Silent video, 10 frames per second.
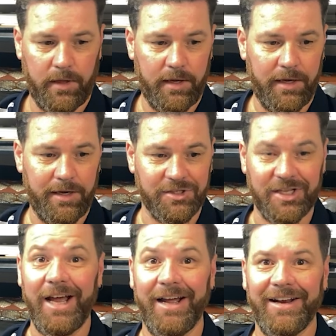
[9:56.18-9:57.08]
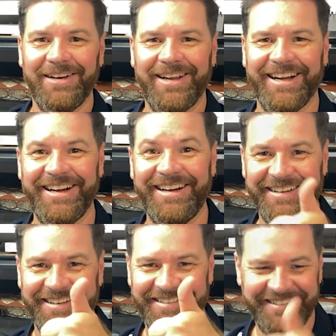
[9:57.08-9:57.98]
How's that?
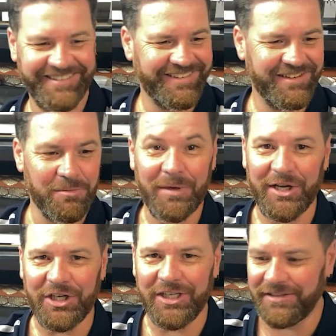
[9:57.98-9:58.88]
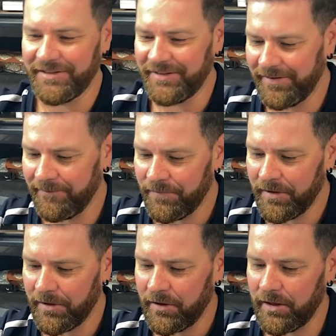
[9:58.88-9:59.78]
Haha. Pretty good.
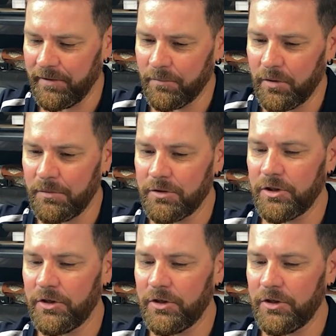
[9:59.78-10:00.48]
Right, what we'll do